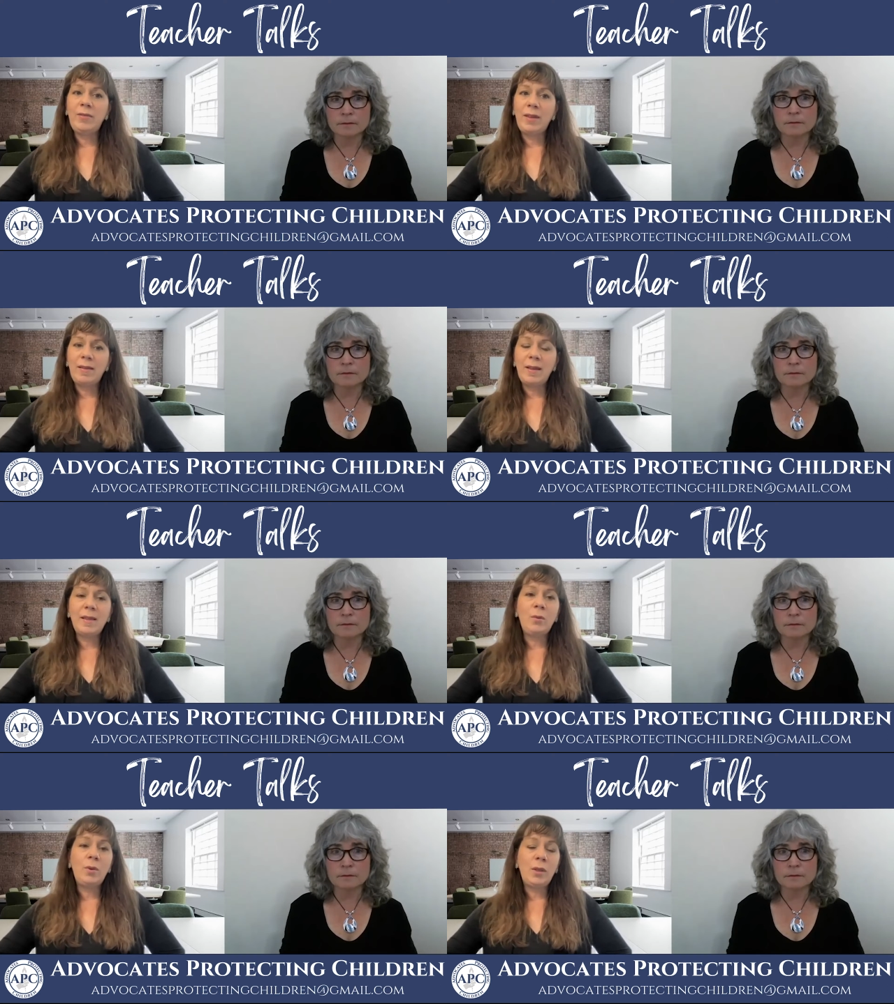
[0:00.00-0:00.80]
Speaker 1: they think
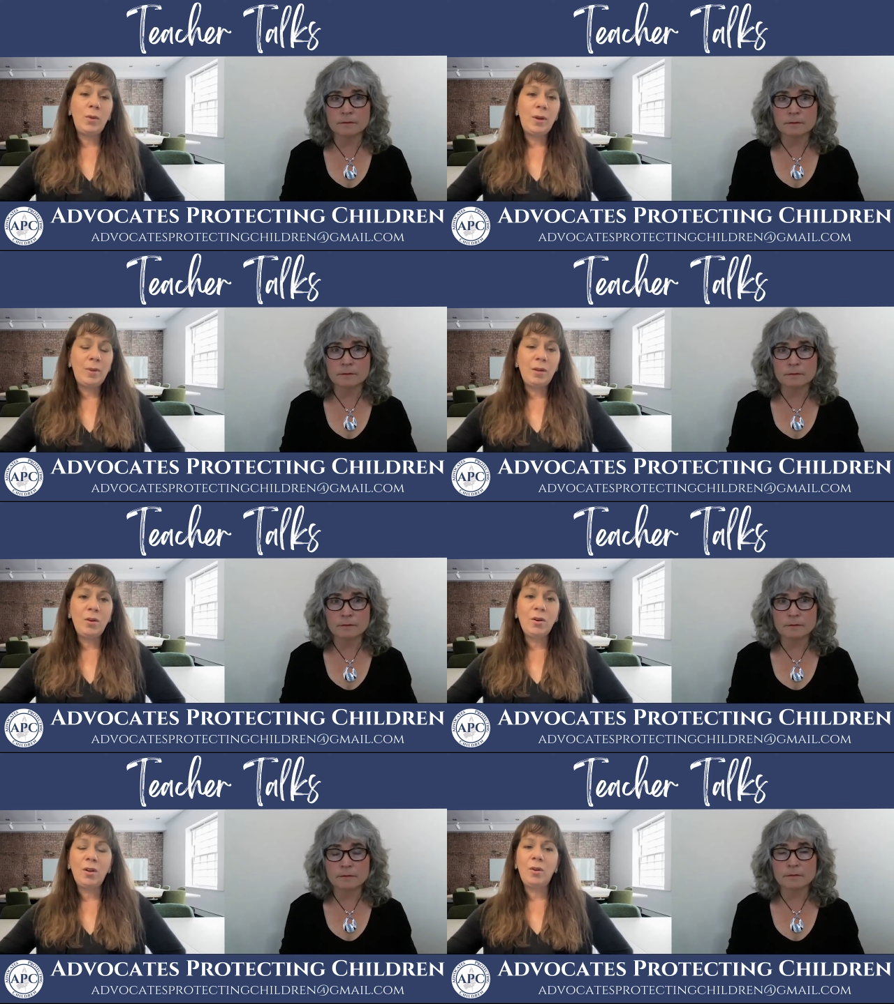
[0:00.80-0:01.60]
they really want to be a
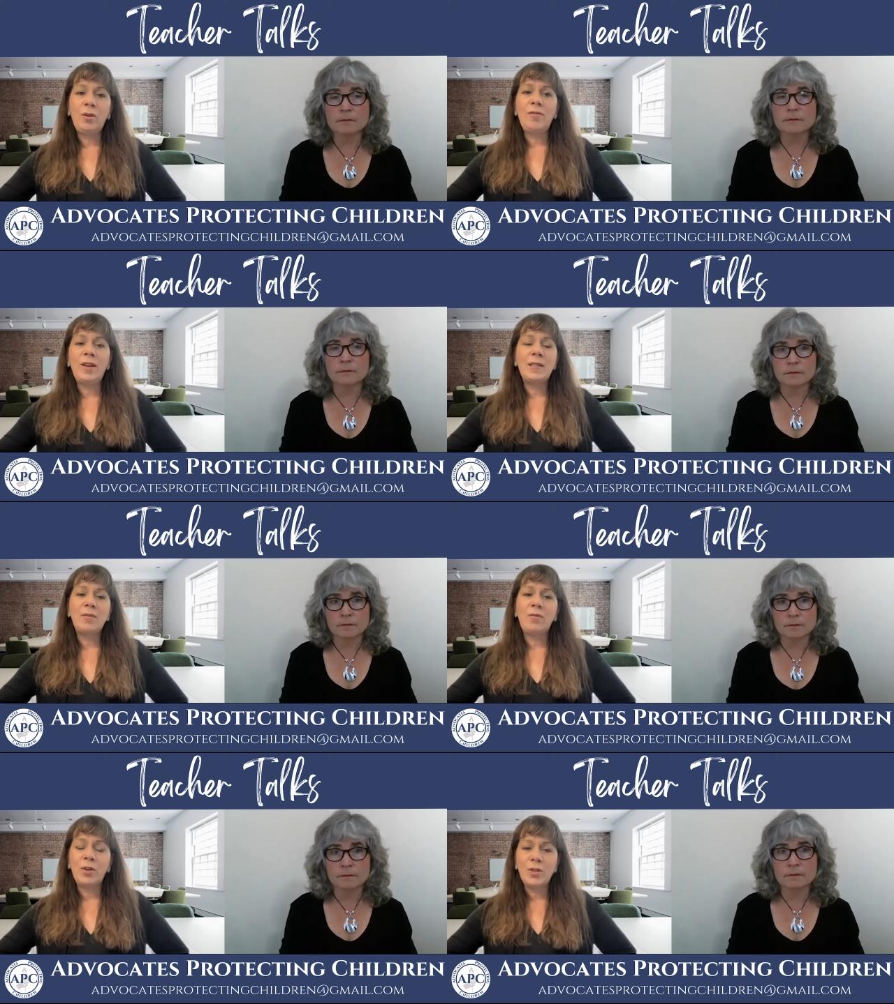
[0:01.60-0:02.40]
girl, or vice
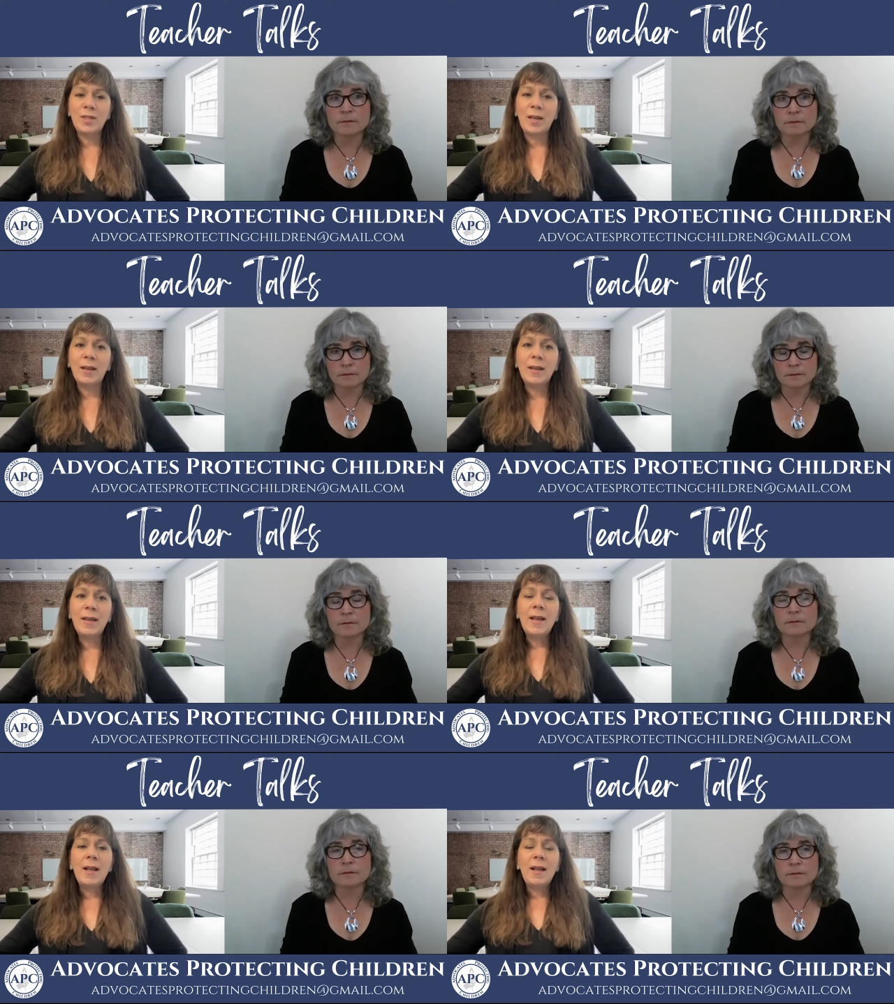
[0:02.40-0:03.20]
versa.
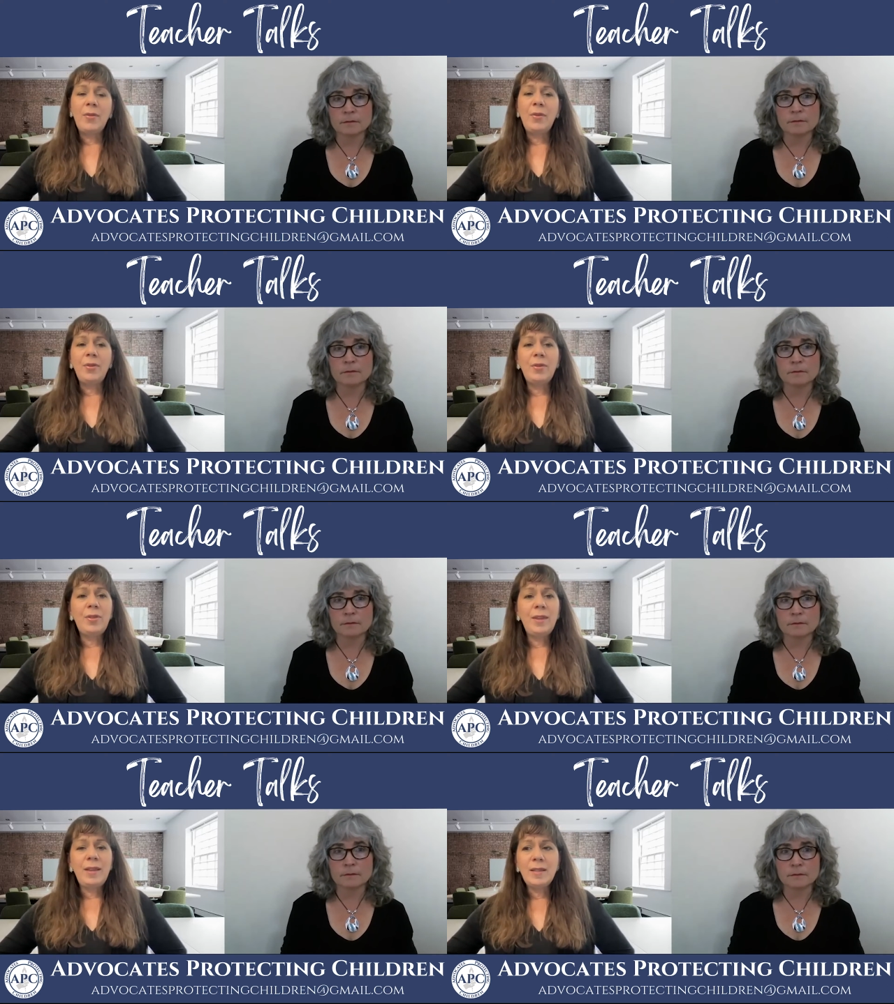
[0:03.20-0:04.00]

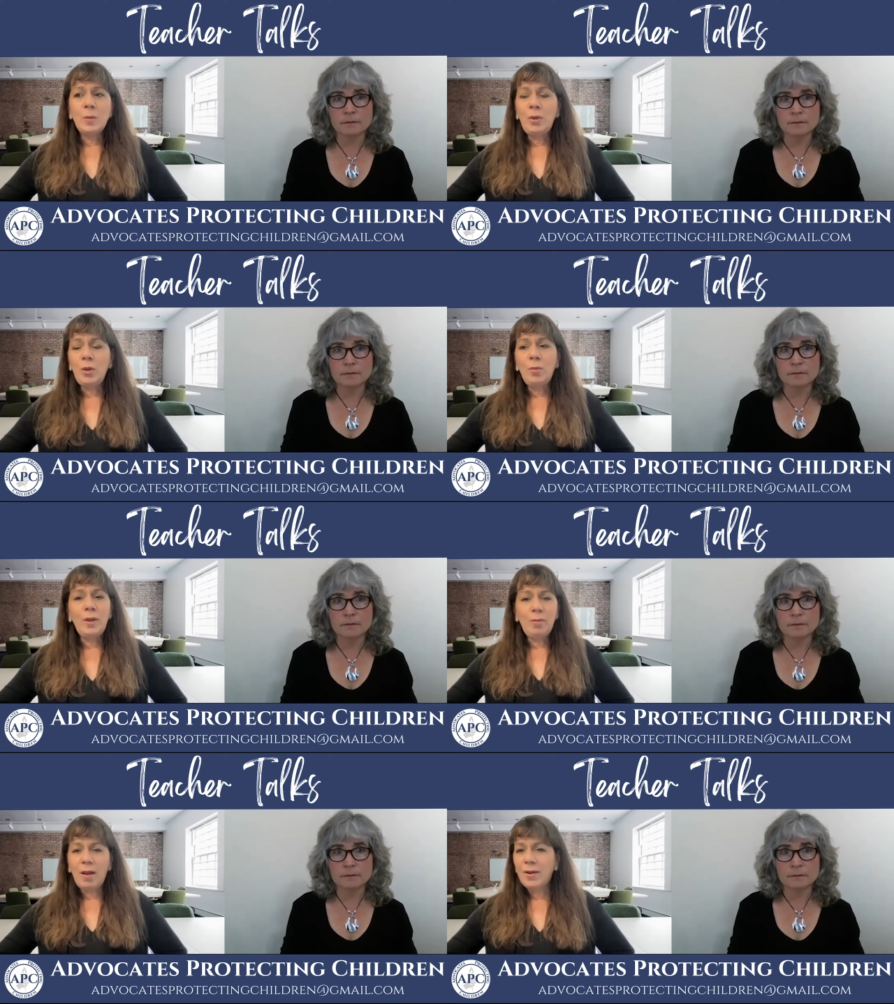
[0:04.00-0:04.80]
These puberty
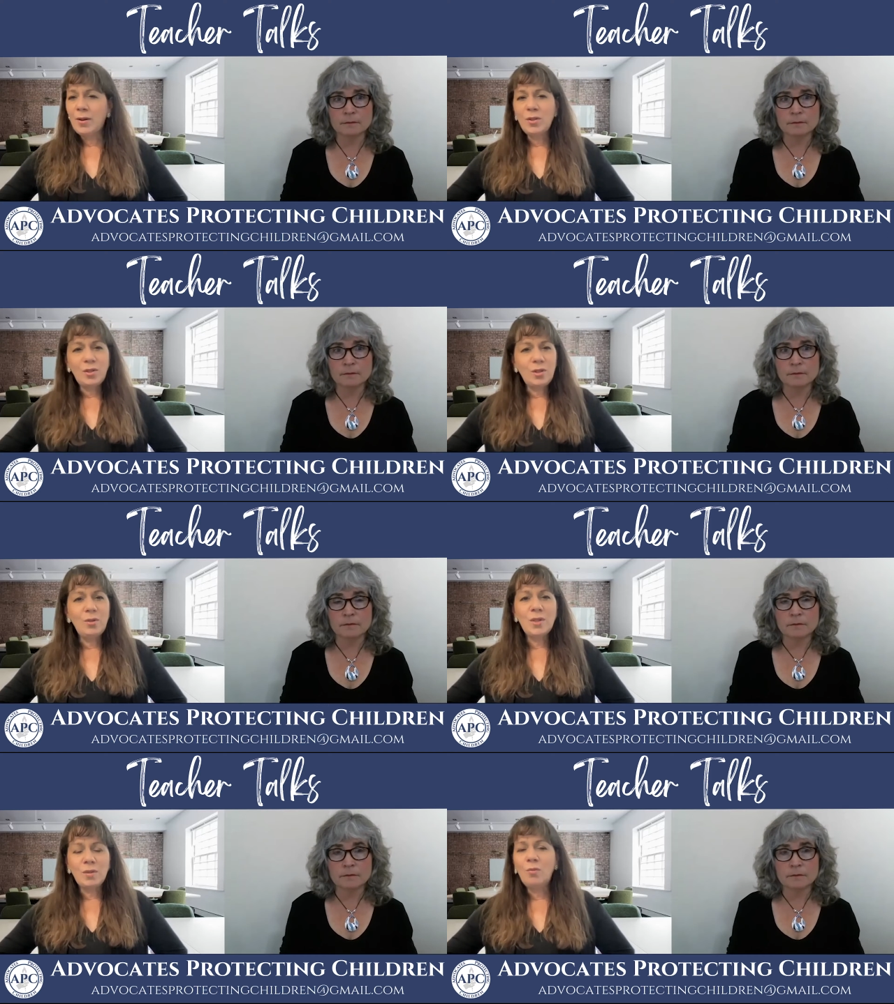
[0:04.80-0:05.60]
blockers do
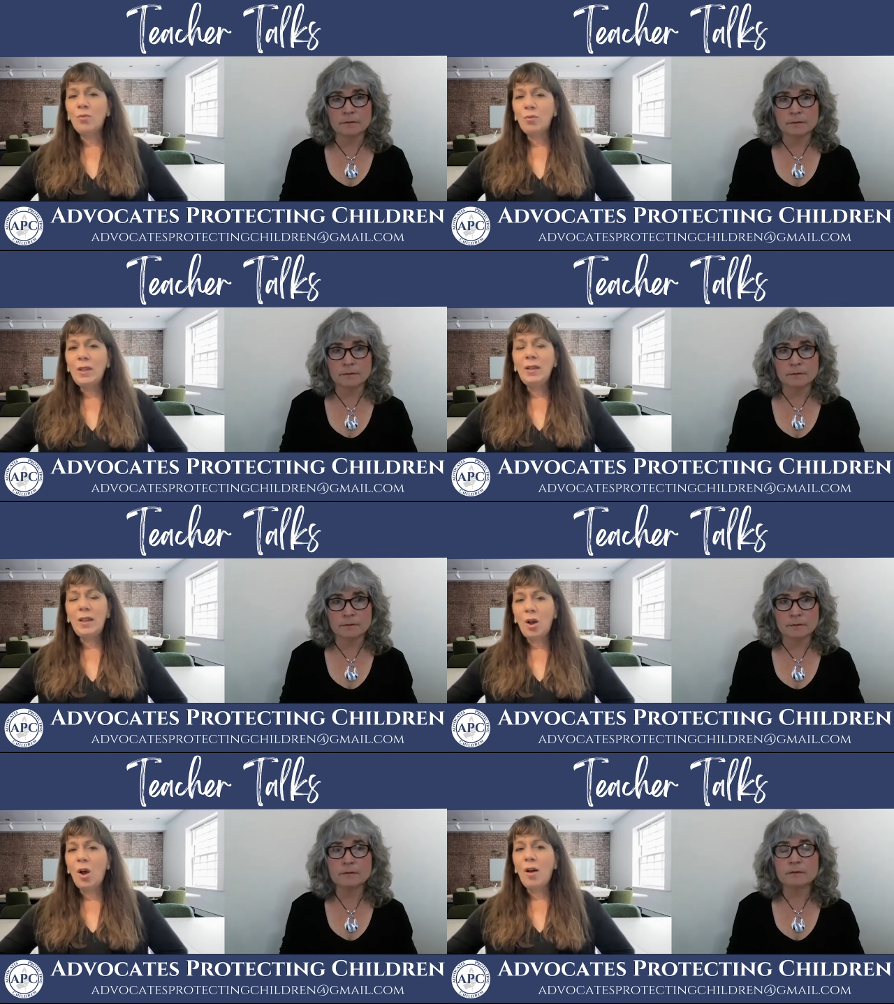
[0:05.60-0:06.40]
some
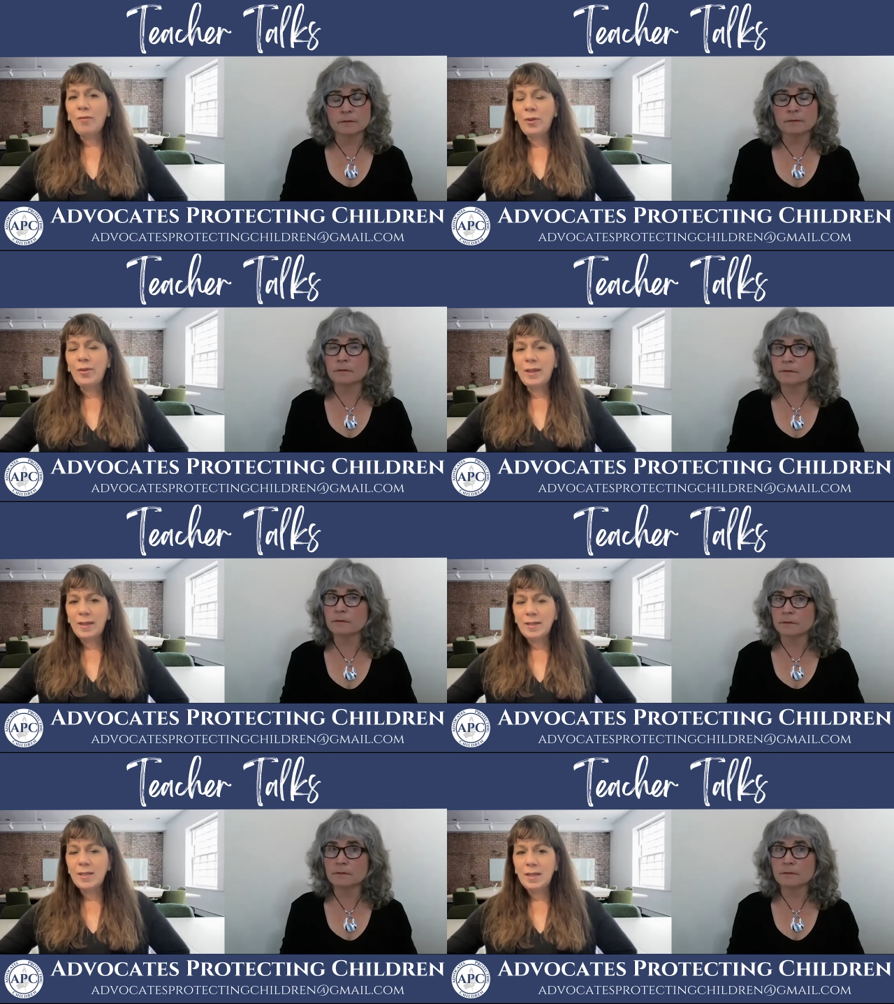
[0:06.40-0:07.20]
really awful
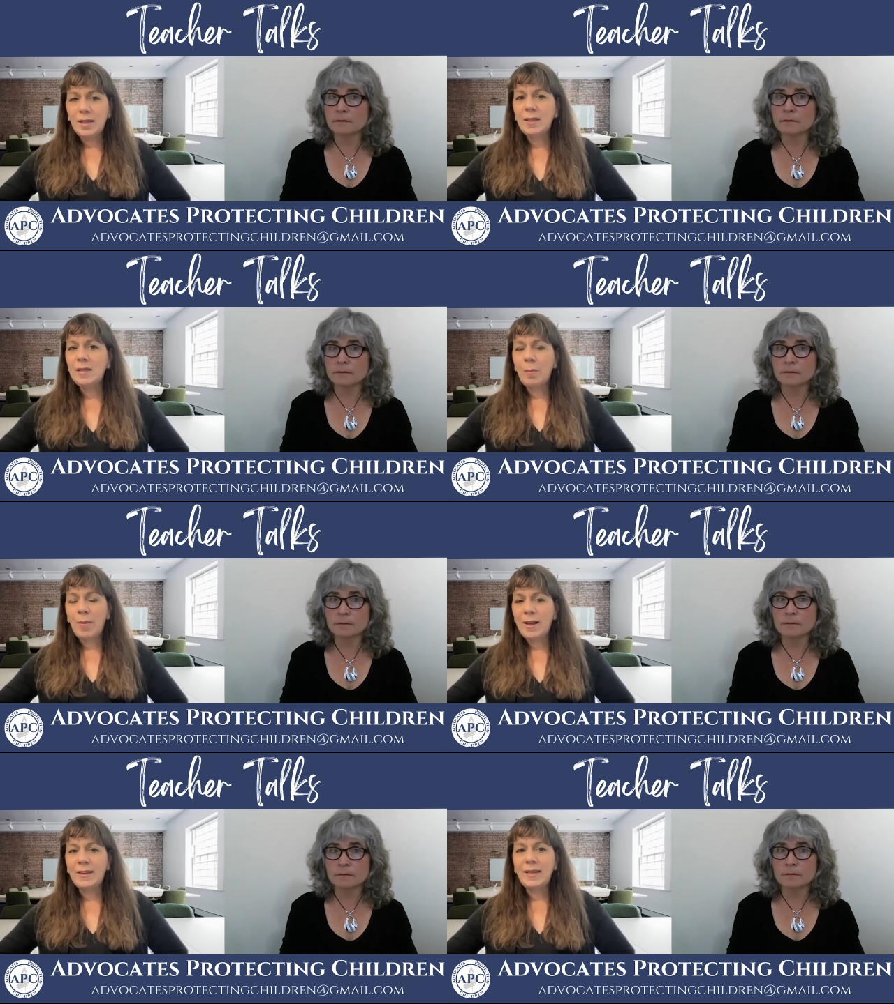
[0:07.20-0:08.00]
things to kids'
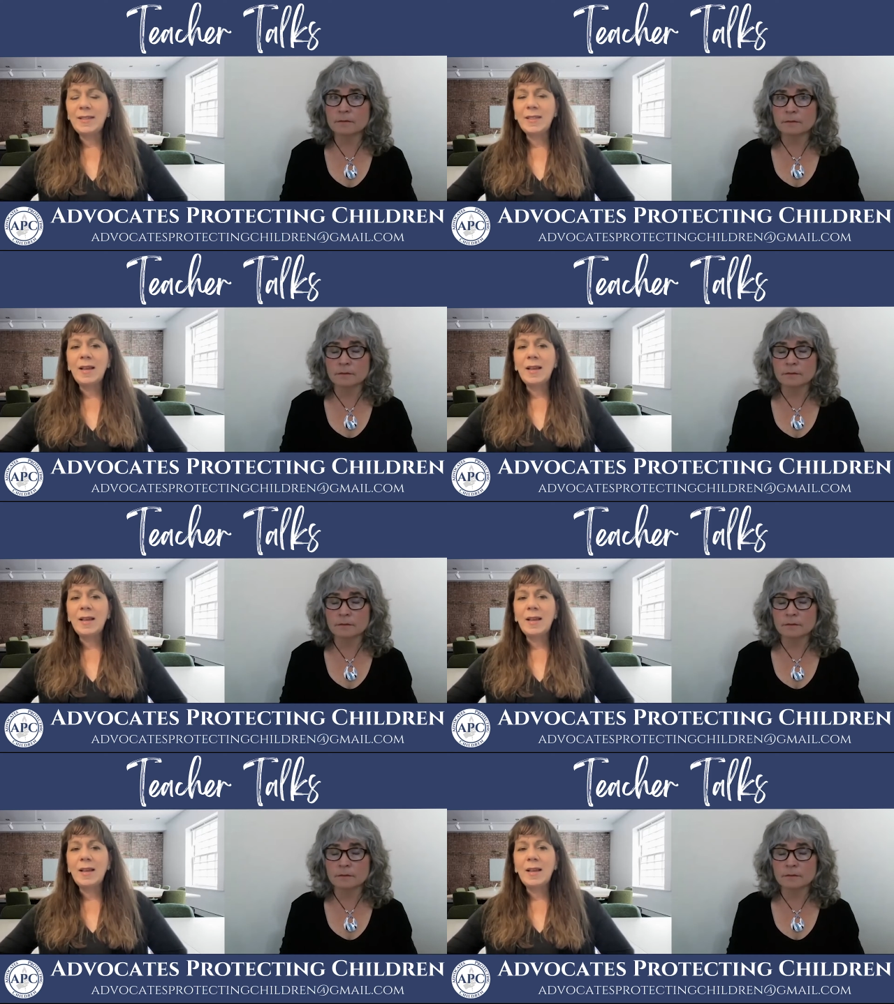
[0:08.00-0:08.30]
bodies.